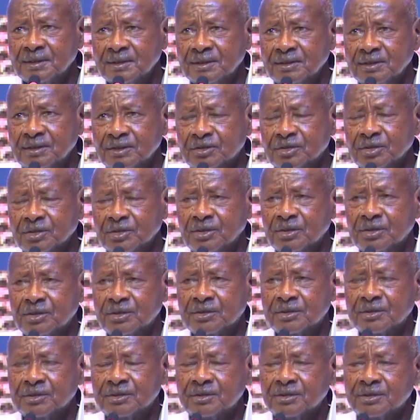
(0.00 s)

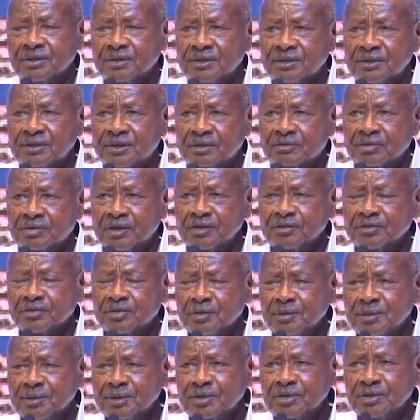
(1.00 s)
So the
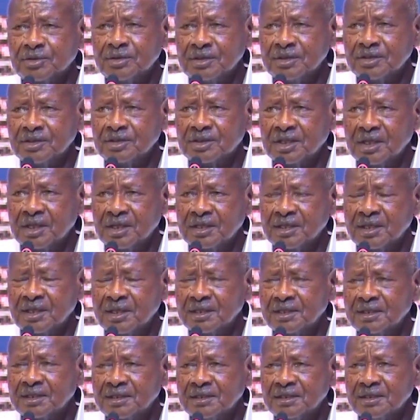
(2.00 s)
transformation in
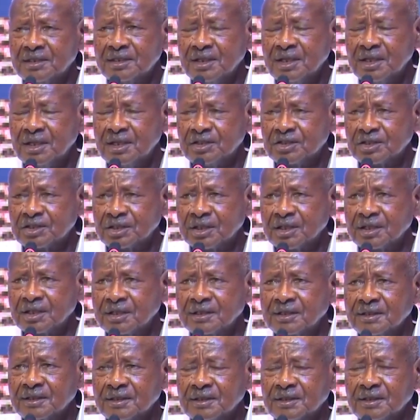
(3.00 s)
China, in Asia,
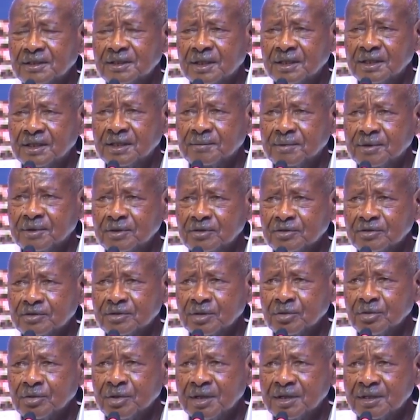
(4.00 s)
in other parts of
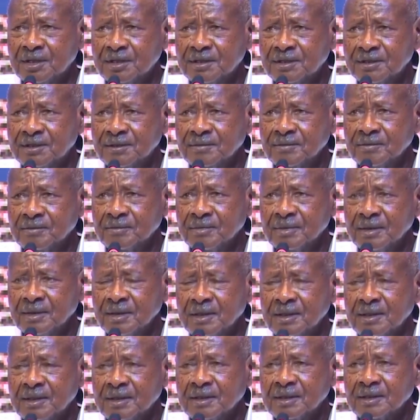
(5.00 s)
the world,
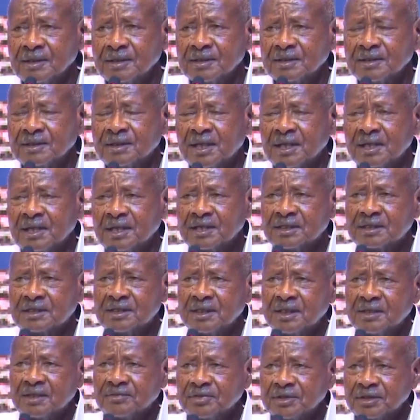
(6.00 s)
directly
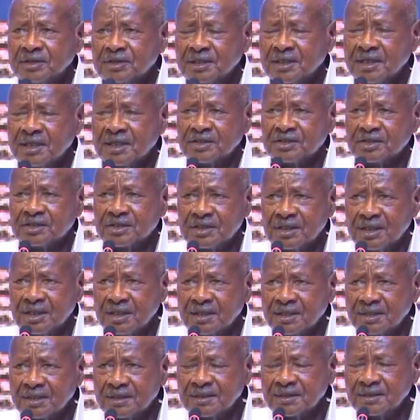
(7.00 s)
affected us here.
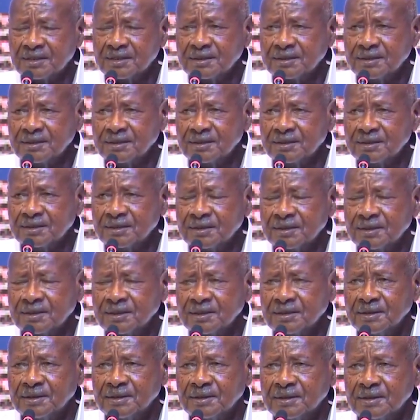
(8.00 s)

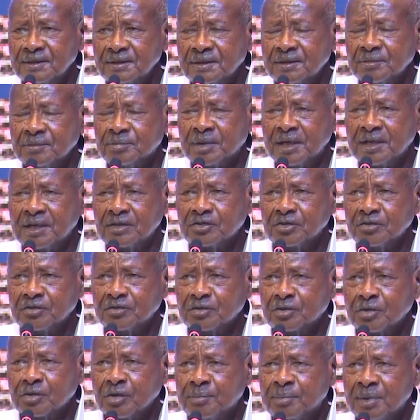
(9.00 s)
The price of
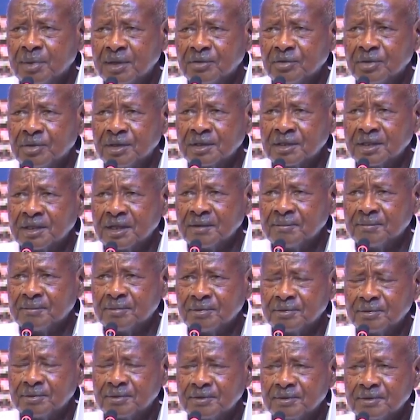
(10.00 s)
copper went
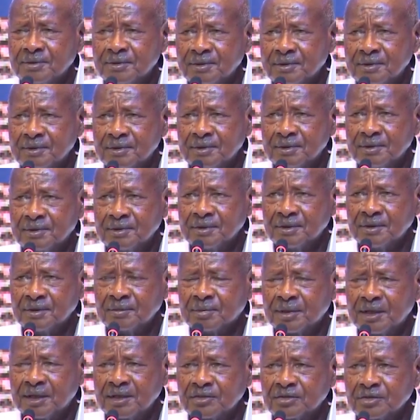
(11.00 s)
up, the
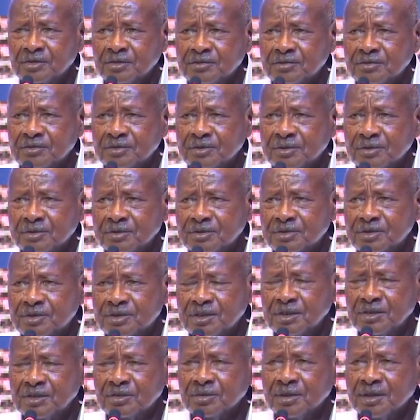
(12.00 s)
price of
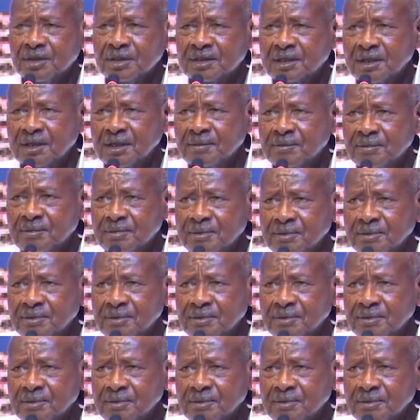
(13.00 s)
steel went up,